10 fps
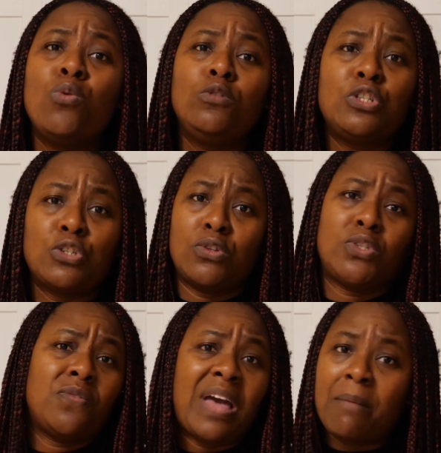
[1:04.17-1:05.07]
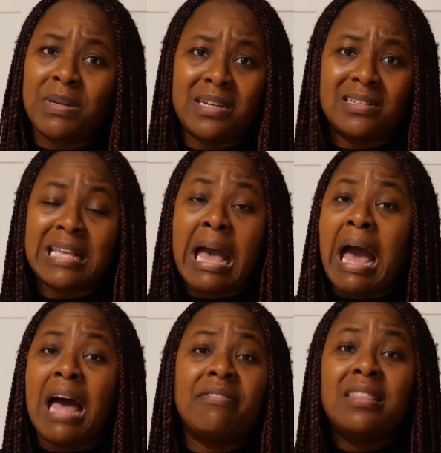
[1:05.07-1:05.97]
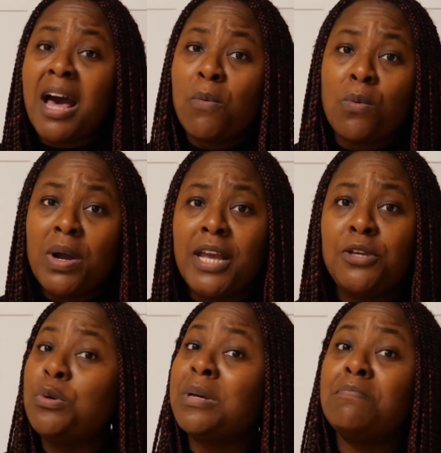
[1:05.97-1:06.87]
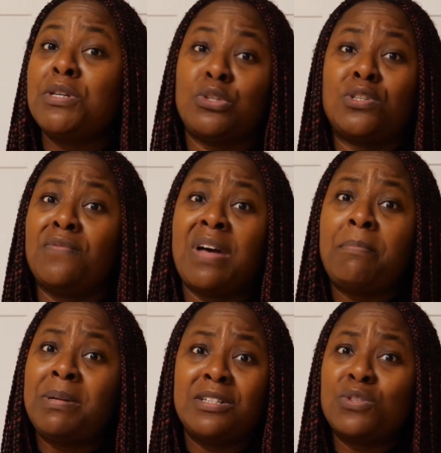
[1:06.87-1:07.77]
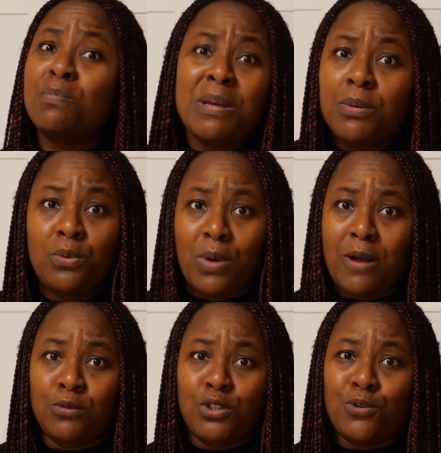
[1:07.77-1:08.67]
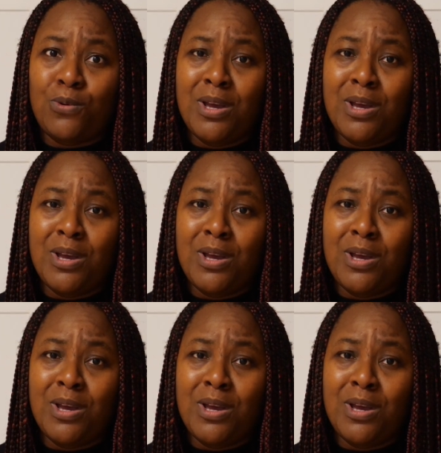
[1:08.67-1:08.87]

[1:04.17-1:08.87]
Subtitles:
own source of happiness. And that way you can be a source of happiness to people around you.